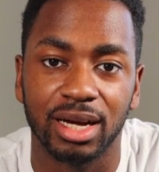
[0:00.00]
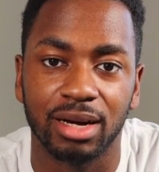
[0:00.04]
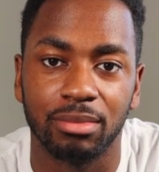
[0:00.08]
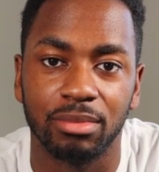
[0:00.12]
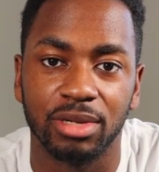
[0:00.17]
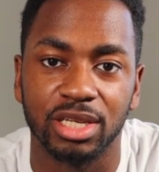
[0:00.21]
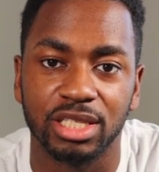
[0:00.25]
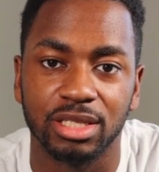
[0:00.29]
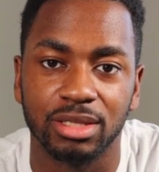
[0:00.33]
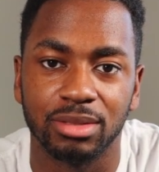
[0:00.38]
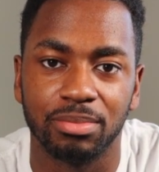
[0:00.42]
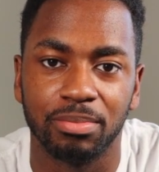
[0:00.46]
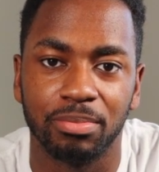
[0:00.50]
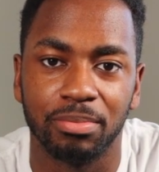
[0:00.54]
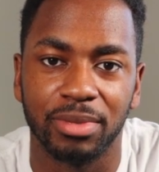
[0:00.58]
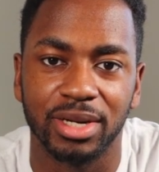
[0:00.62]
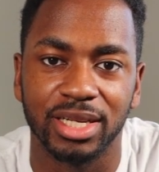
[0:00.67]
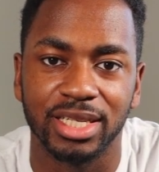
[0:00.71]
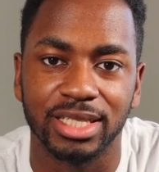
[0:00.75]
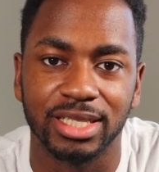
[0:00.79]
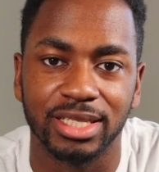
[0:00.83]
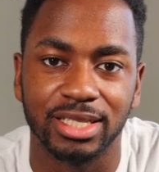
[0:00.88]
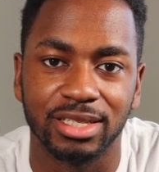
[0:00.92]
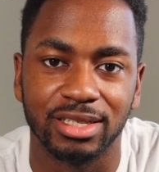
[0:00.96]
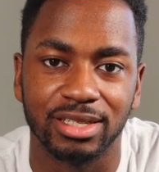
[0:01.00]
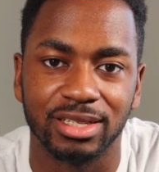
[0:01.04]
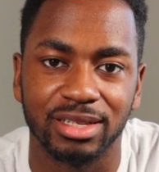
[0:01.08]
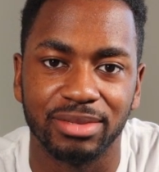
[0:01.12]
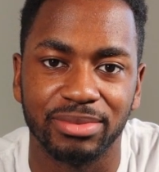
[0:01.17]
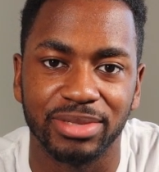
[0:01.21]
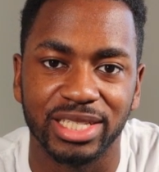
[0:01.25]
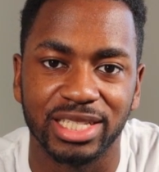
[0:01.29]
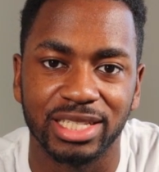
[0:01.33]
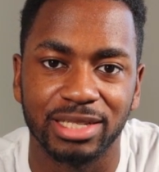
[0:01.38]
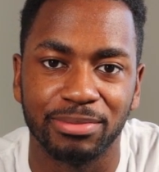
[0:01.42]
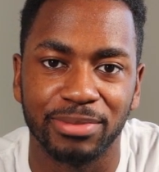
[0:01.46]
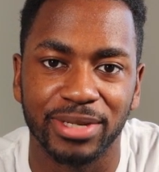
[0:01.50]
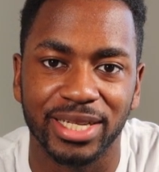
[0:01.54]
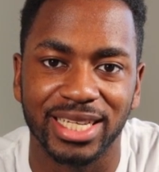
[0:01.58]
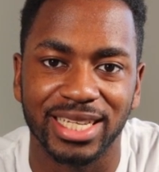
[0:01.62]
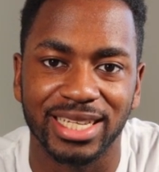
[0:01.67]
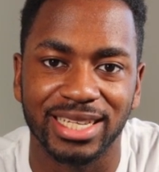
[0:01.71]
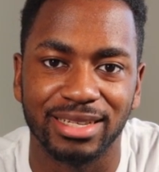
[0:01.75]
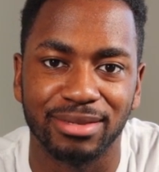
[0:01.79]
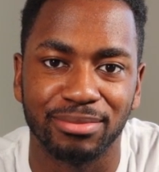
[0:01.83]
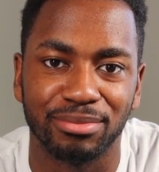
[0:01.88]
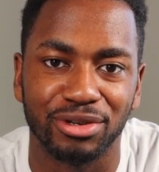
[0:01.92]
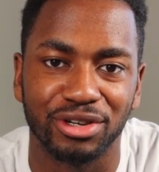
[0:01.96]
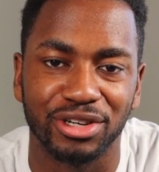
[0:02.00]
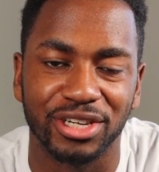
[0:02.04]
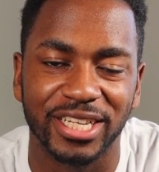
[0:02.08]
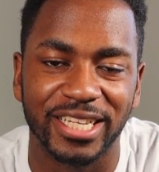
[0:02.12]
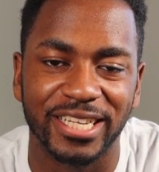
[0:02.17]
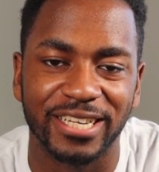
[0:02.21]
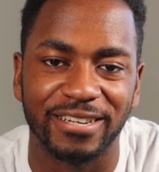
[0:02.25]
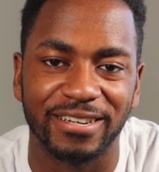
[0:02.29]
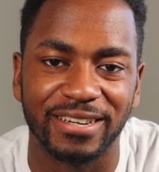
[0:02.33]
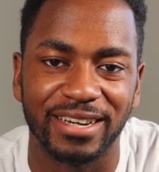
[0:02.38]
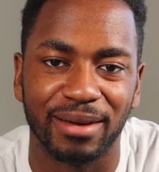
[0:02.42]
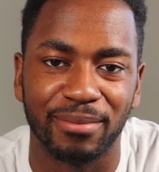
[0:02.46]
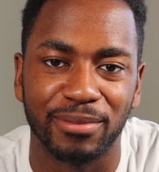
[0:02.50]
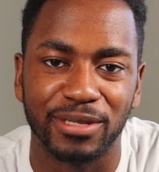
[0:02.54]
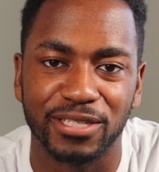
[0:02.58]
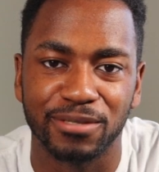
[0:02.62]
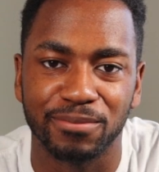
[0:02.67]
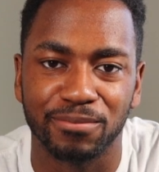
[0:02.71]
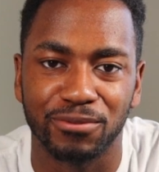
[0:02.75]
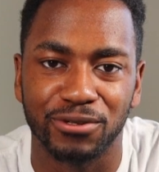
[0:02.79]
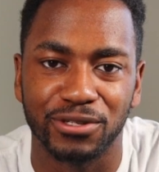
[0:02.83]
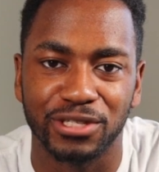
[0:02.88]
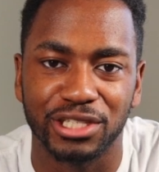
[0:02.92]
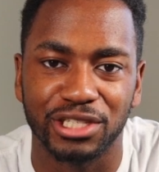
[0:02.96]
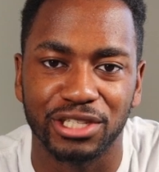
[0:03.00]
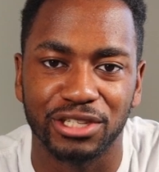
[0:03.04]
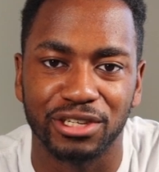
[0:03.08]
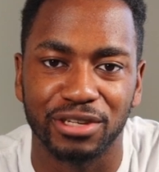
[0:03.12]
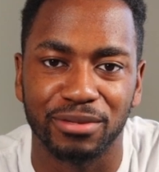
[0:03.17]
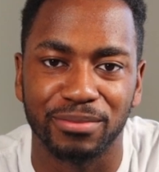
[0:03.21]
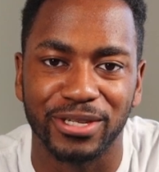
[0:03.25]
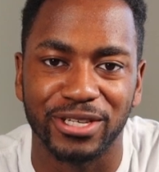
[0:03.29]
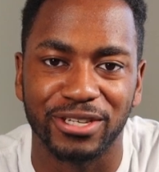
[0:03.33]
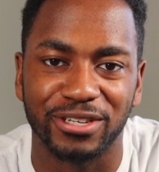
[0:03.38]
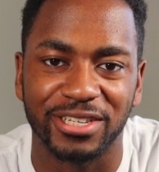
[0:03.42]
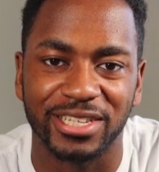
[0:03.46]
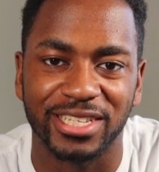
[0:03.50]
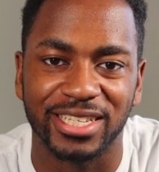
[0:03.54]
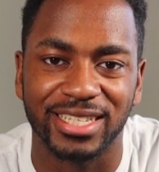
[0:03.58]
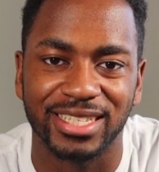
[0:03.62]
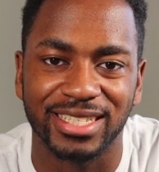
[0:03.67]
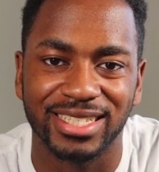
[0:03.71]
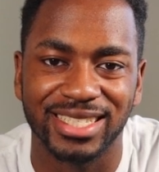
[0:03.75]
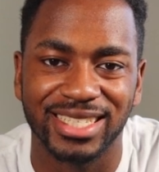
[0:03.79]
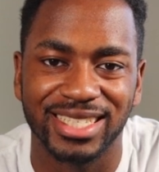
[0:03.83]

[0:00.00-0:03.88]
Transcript: how much money you're gonna be spending per year, how much points you're gonna be earning.